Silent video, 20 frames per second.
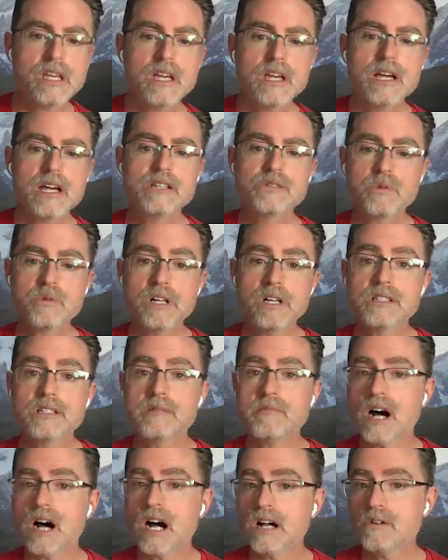as well as
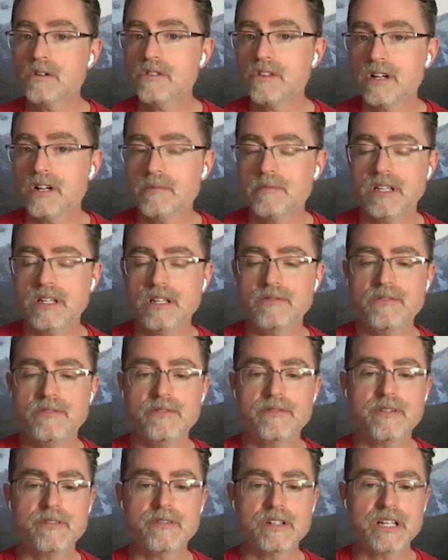imago therapy, if
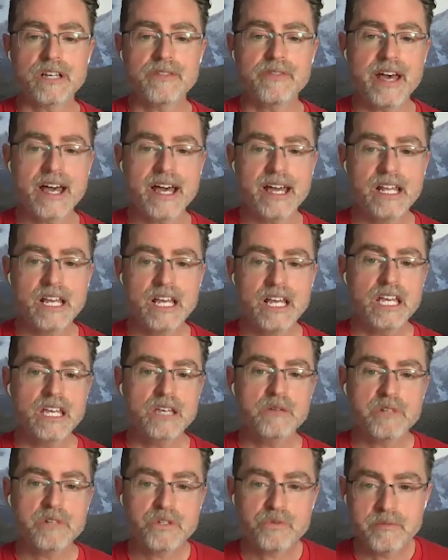you've ever done that,
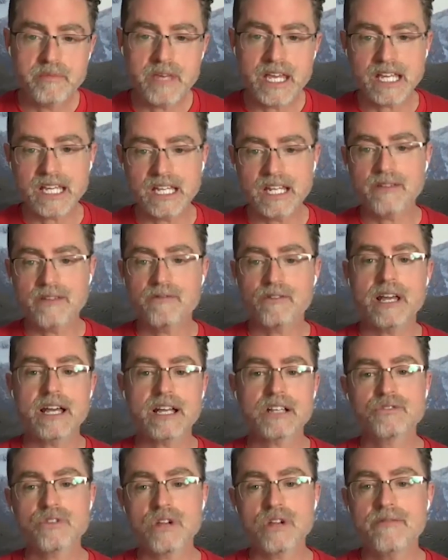in which we make an
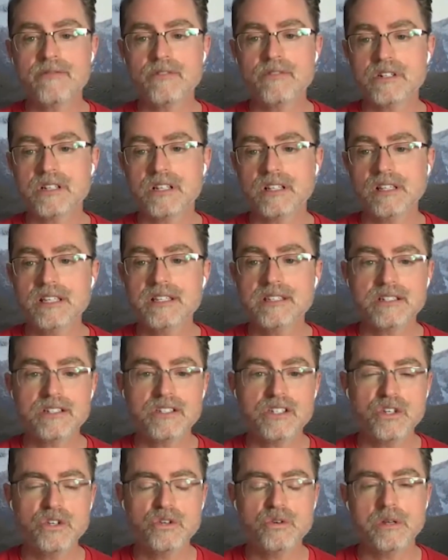extra effort to listen
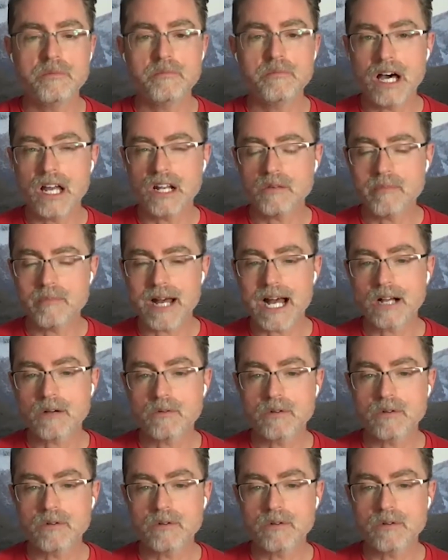to and model back